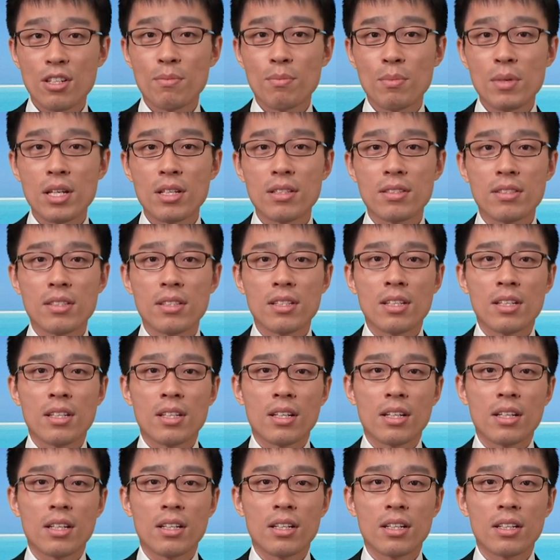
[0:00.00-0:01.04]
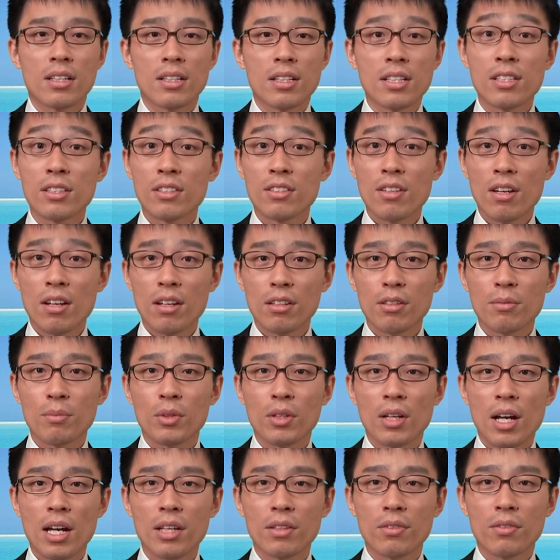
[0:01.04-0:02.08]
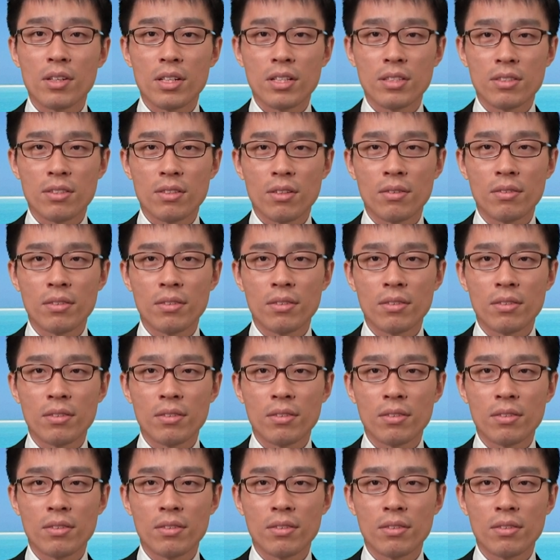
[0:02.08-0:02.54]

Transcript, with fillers: means uh, interim guidelines